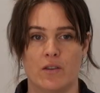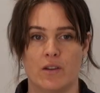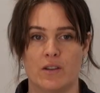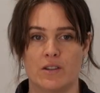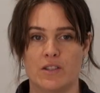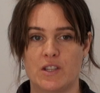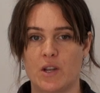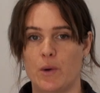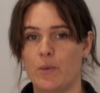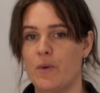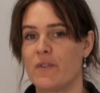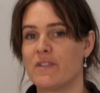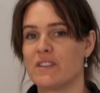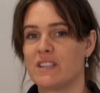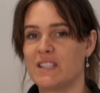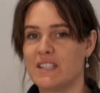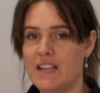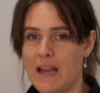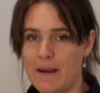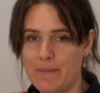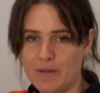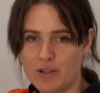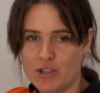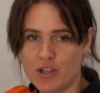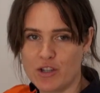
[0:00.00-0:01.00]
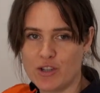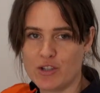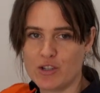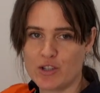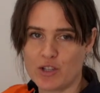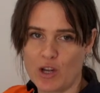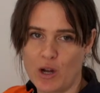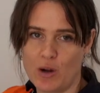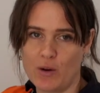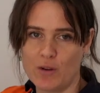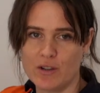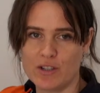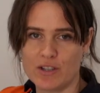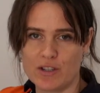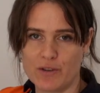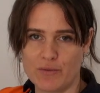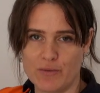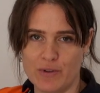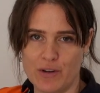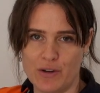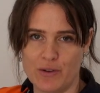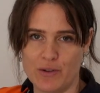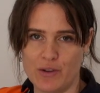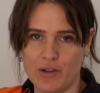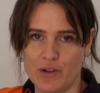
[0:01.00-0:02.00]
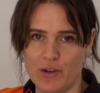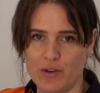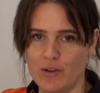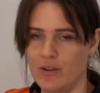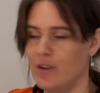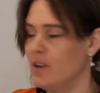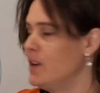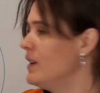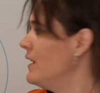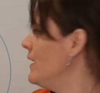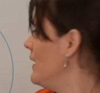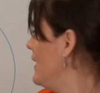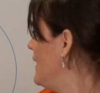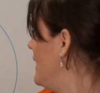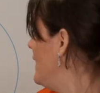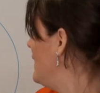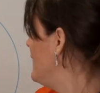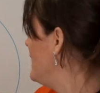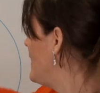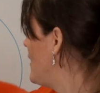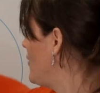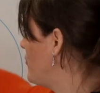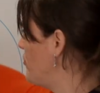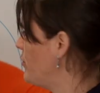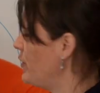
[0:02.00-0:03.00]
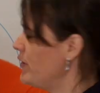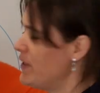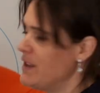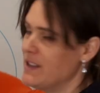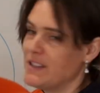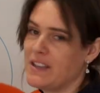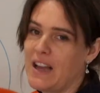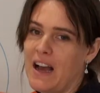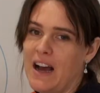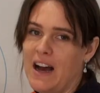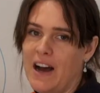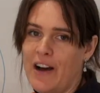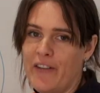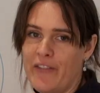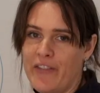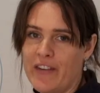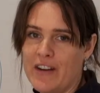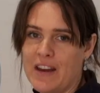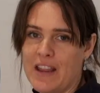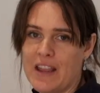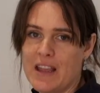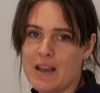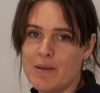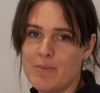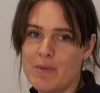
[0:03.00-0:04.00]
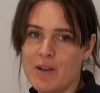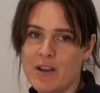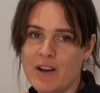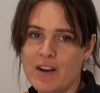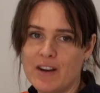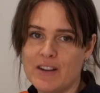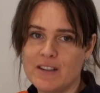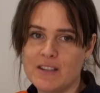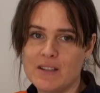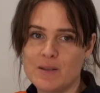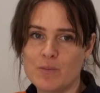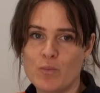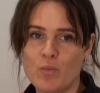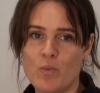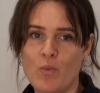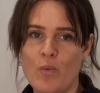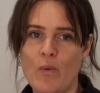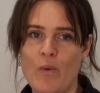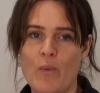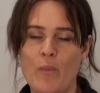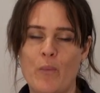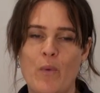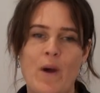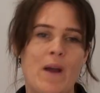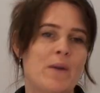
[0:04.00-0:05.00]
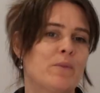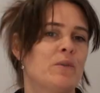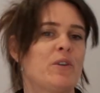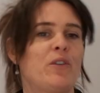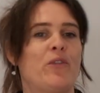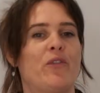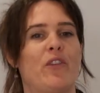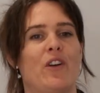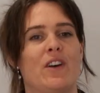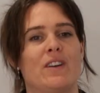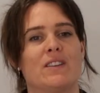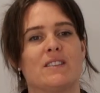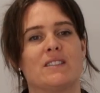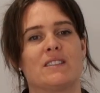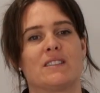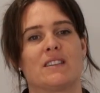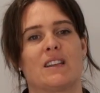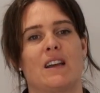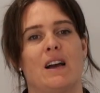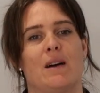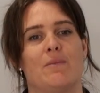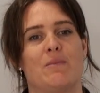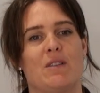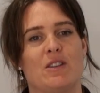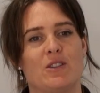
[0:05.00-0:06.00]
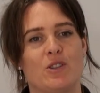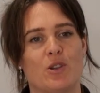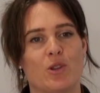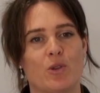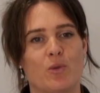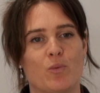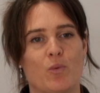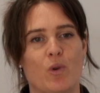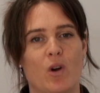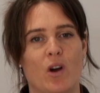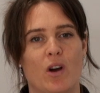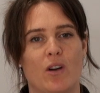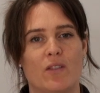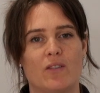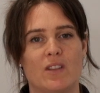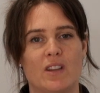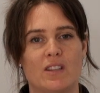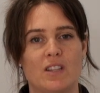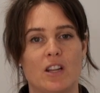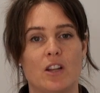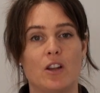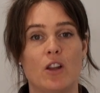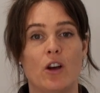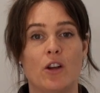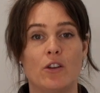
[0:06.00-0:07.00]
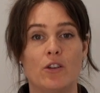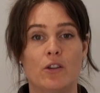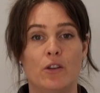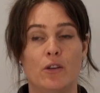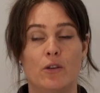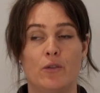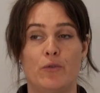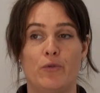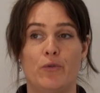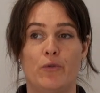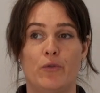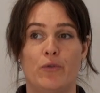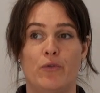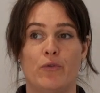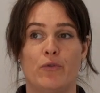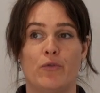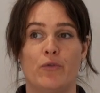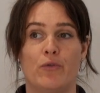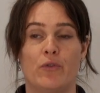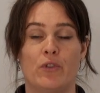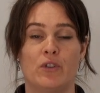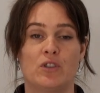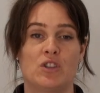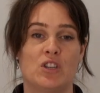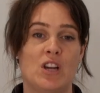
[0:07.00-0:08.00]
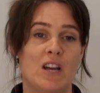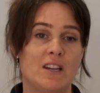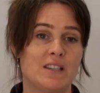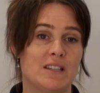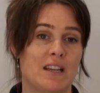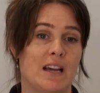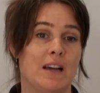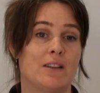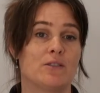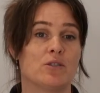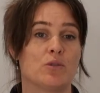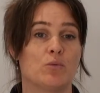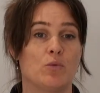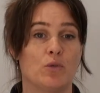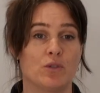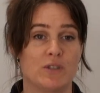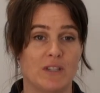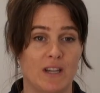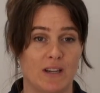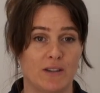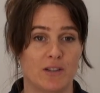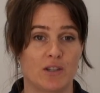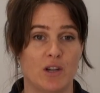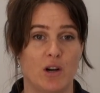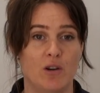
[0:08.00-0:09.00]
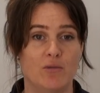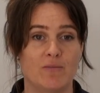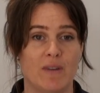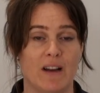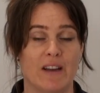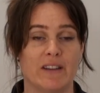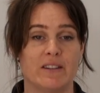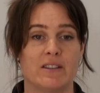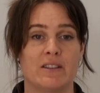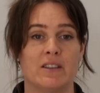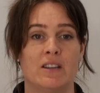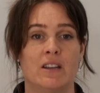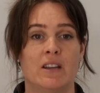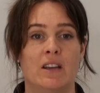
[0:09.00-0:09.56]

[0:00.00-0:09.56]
So we've established that the soul is the real you. Now, I've put this half in here because when we first come into the world, there's a lot of shutdown towards our soulmate.